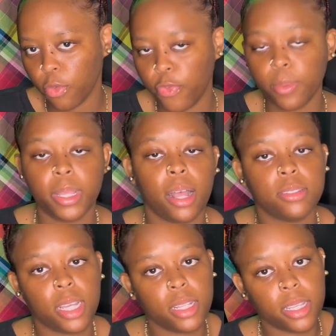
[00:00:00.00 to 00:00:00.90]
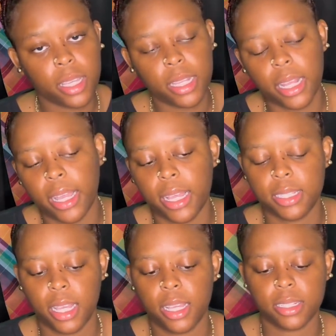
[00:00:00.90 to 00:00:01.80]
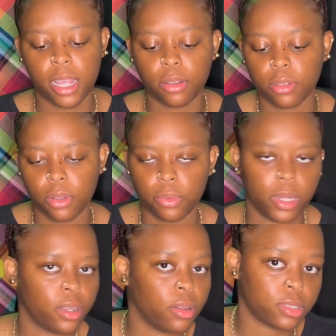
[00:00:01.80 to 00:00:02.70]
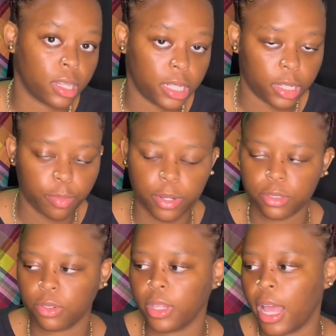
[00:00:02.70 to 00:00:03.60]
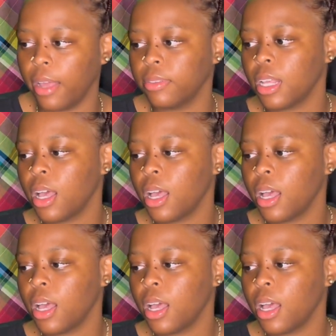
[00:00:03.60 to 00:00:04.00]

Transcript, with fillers: from the outside looking in like I say cuz I don't know what goes on in their personal lives.